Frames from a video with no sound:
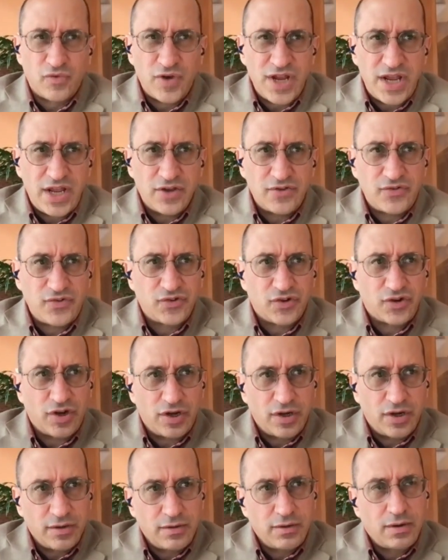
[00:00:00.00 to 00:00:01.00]

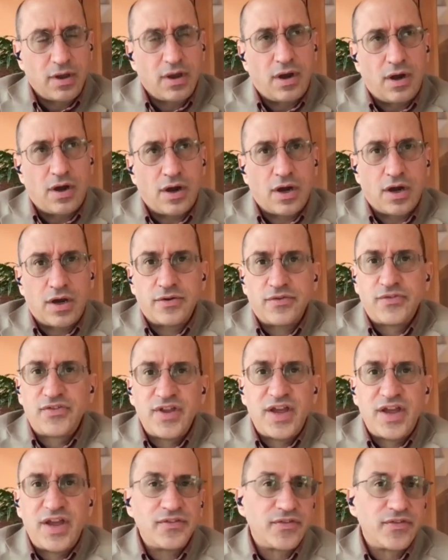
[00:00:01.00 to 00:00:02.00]
reassert our
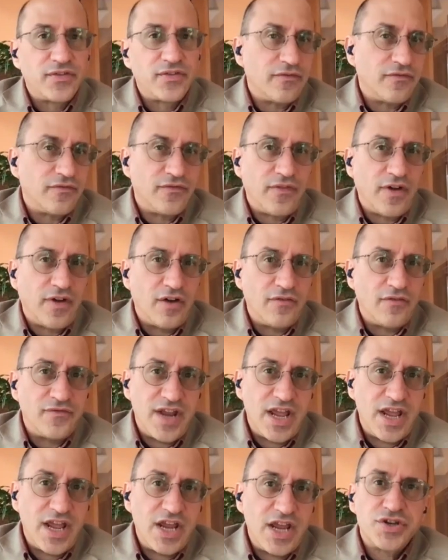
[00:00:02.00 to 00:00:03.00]
sense of
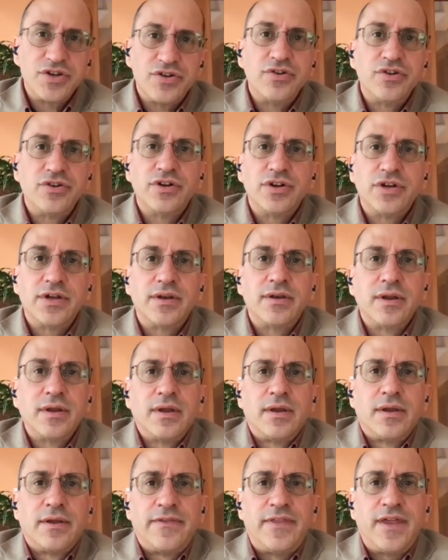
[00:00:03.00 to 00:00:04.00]
nationhood
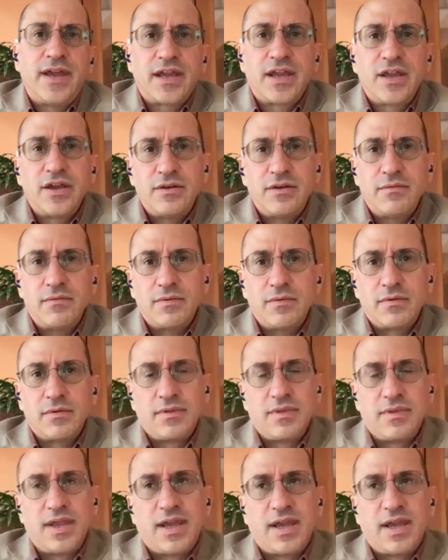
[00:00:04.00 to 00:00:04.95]
that can